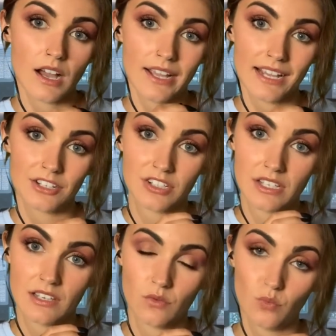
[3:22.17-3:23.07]
I
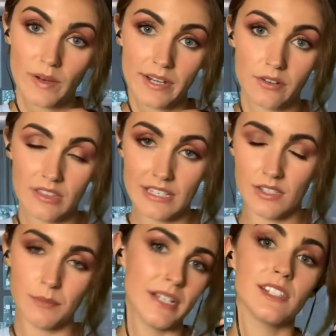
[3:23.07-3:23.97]
actually wear
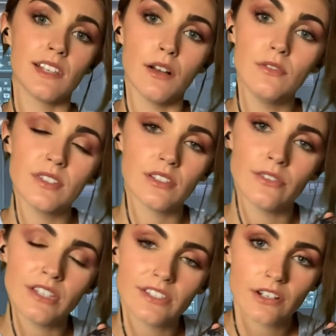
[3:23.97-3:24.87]
these myself. So
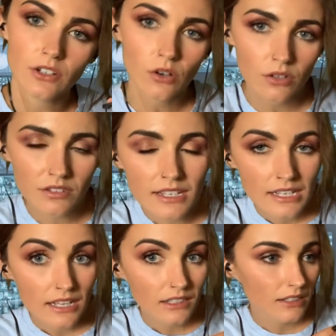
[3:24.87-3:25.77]
these are called
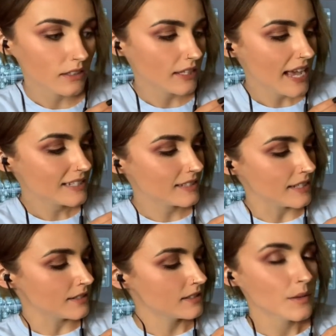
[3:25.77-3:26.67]

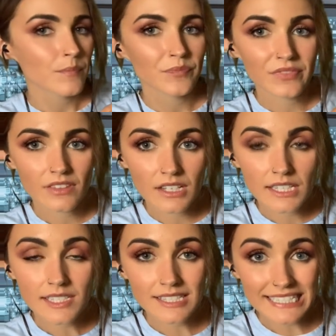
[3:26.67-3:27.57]
glasses,
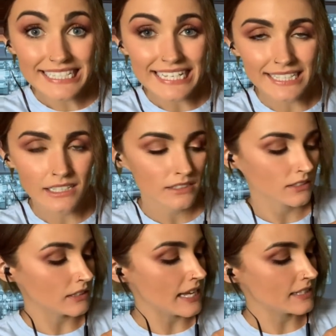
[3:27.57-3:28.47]
seeing
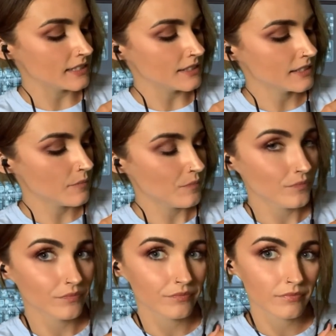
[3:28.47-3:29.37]
glasses.
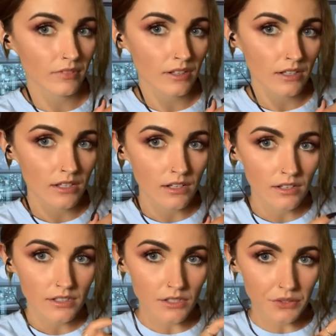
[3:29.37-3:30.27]

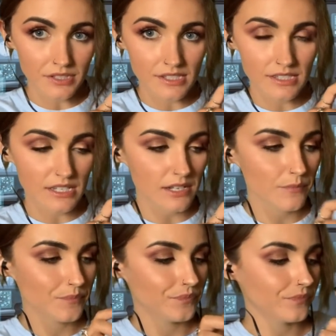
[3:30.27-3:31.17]
You can see
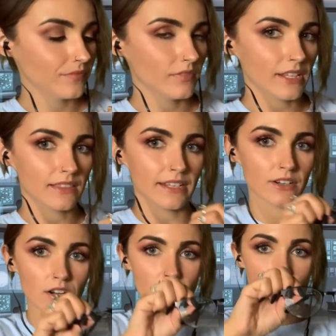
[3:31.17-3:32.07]
that
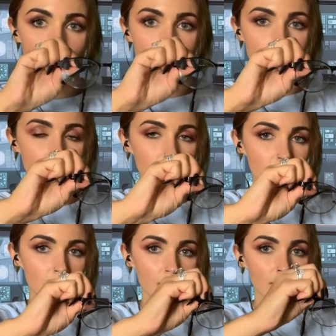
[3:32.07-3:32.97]
there are
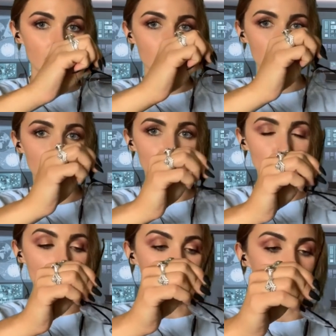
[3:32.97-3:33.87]

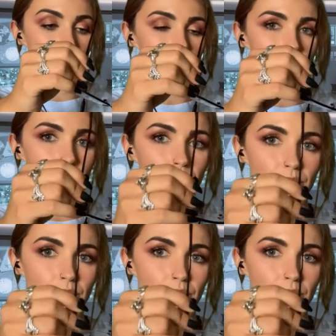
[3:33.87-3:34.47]
two arms